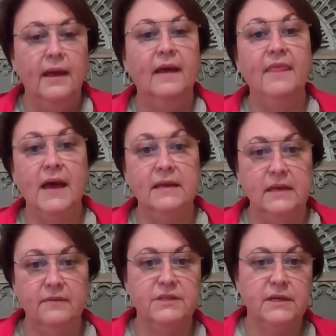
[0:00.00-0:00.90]
and that
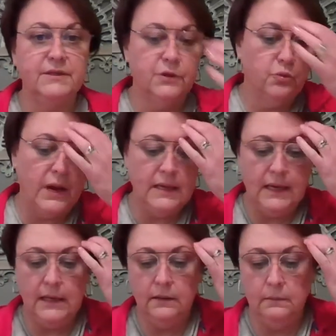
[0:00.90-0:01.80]
gives us a
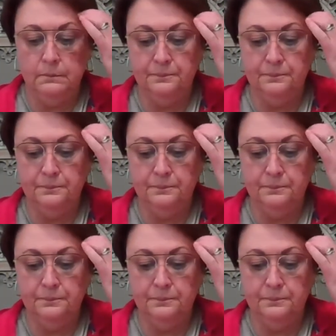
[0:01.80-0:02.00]
ranking.